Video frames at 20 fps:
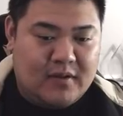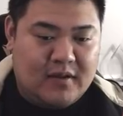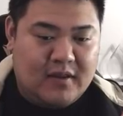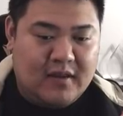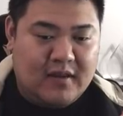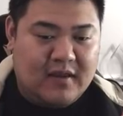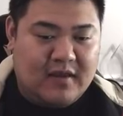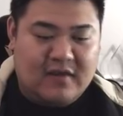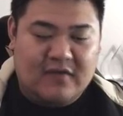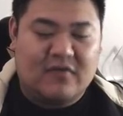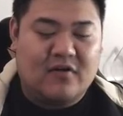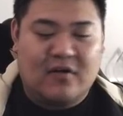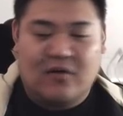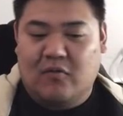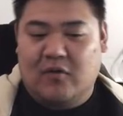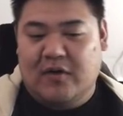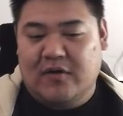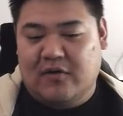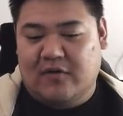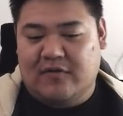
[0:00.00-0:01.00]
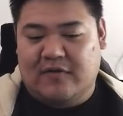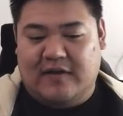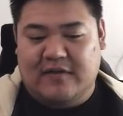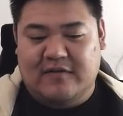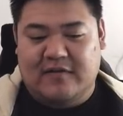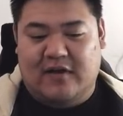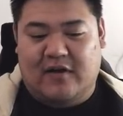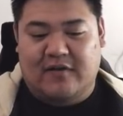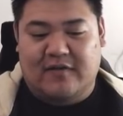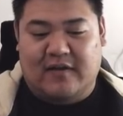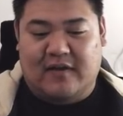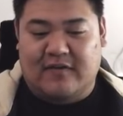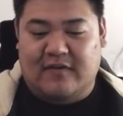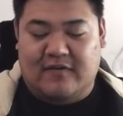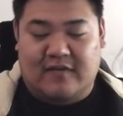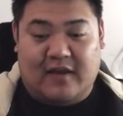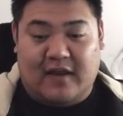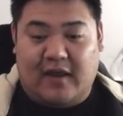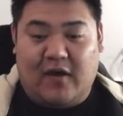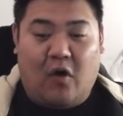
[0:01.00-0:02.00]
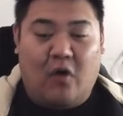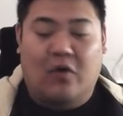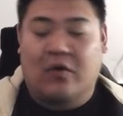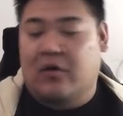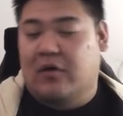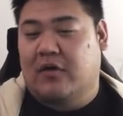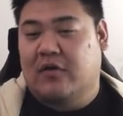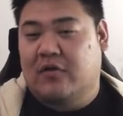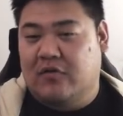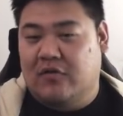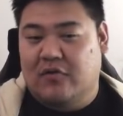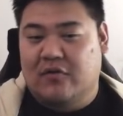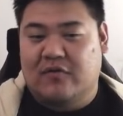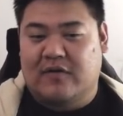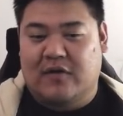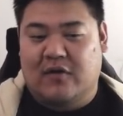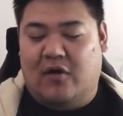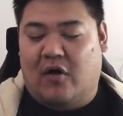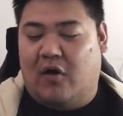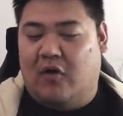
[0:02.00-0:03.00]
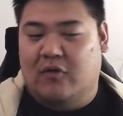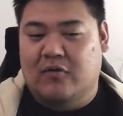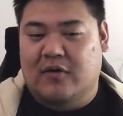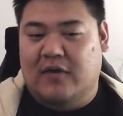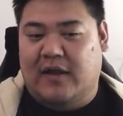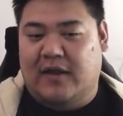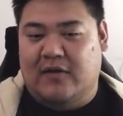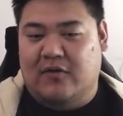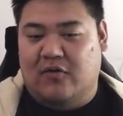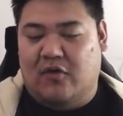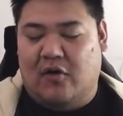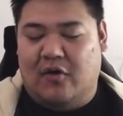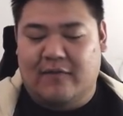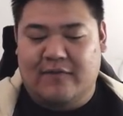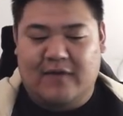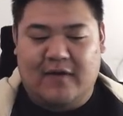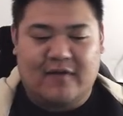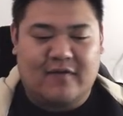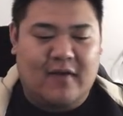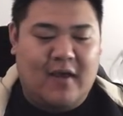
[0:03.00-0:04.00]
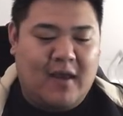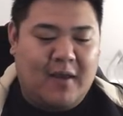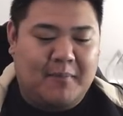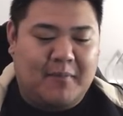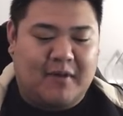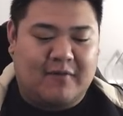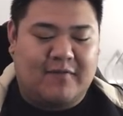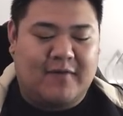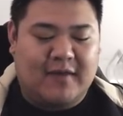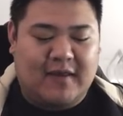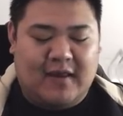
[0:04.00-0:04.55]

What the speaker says: he's not one of those legendaries that just like auto includes in older like new Earth decks, but I think